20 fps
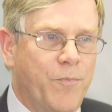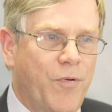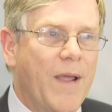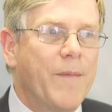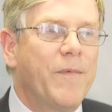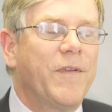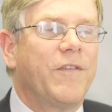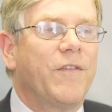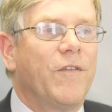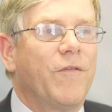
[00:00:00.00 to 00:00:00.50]

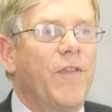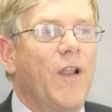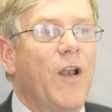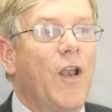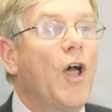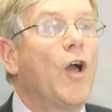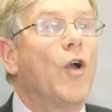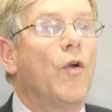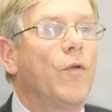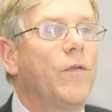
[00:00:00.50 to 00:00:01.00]
premise of the
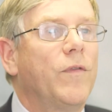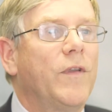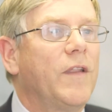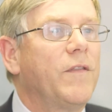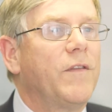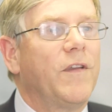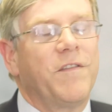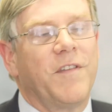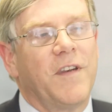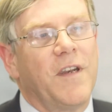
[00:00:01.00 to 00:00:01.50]
loan, that
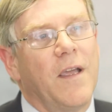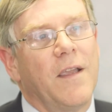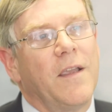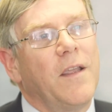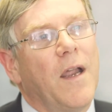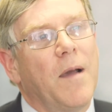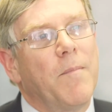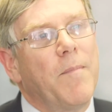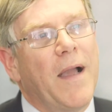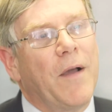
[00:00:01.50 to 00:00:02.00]
there's an
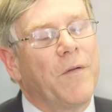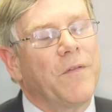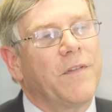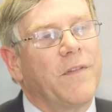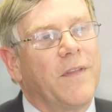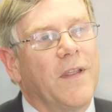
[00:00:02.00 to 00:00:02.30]
amount